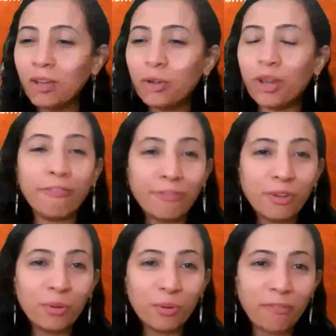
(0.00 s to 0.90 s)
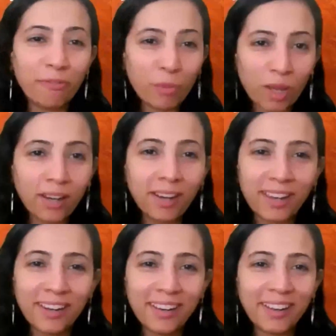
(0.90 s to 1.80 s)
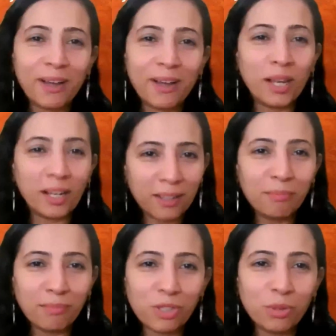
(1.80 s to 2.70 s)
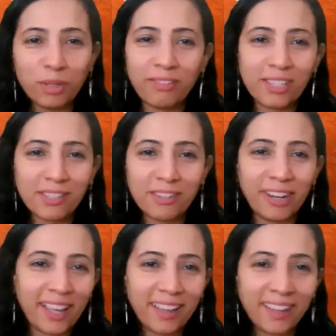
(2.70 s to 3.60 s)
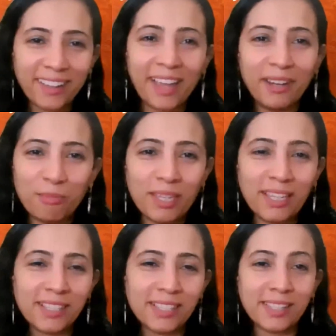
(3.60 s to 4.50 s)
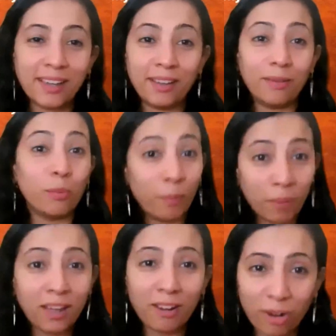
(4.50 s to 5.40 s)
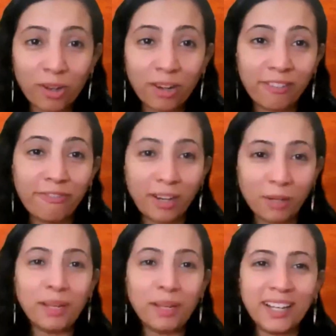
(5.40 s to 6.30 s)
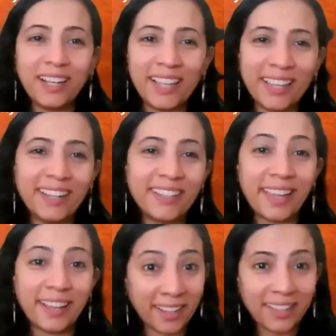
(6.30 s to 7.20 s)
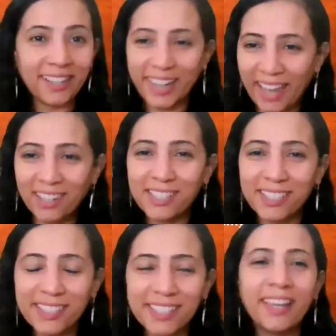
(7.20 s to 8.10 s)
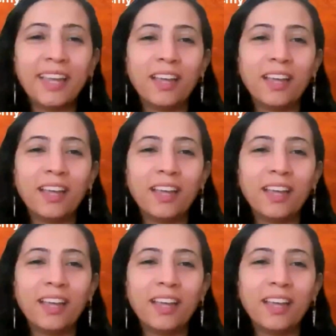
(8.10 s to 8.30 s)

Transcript: Good afternoon, everyone, and welcome to InvestorAi Academy's webinar on fundamental and technical analysis.